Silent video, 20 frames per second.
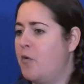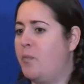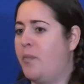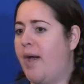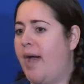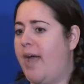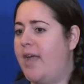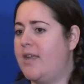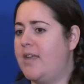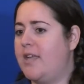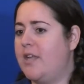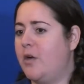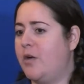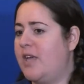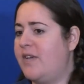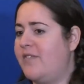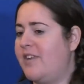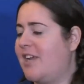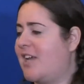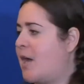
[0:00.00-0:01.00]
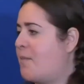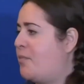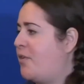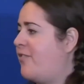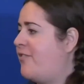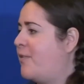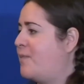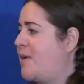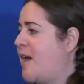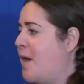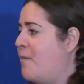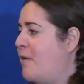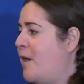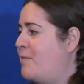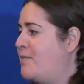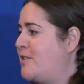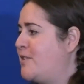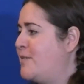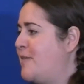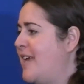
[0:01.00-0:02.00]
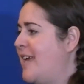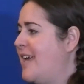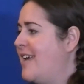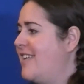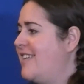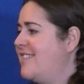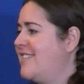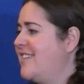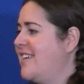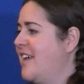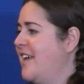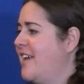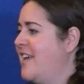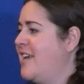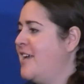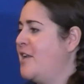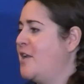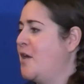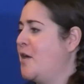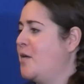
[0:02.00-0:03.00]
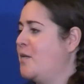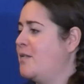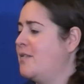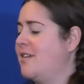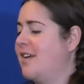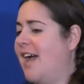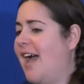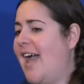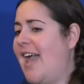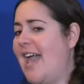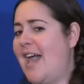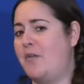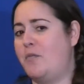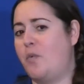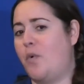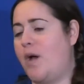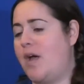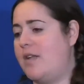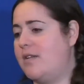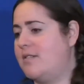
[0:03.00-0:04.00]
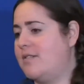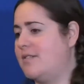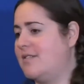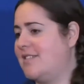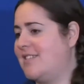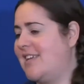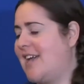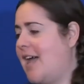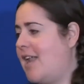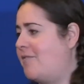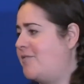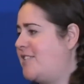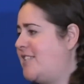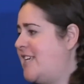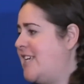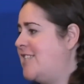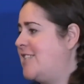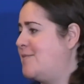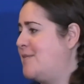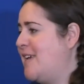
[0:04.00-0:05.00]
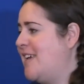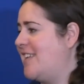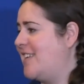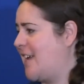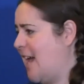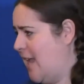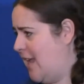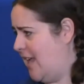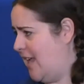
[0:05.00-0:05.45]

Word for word: But you know, even a couple of them come up to me and you know, I had one kind of tease me and kind